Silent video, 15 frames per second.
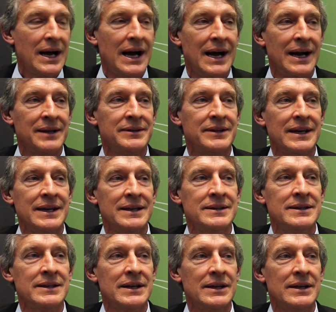And
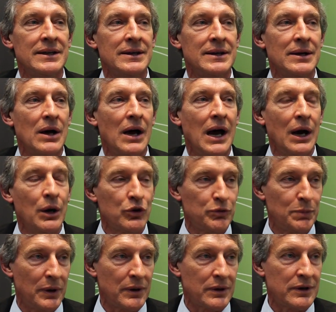in the
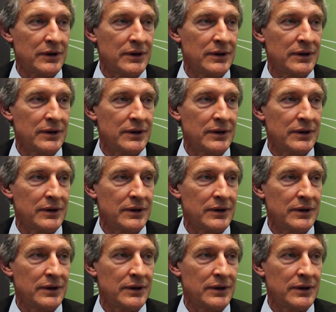Augsburg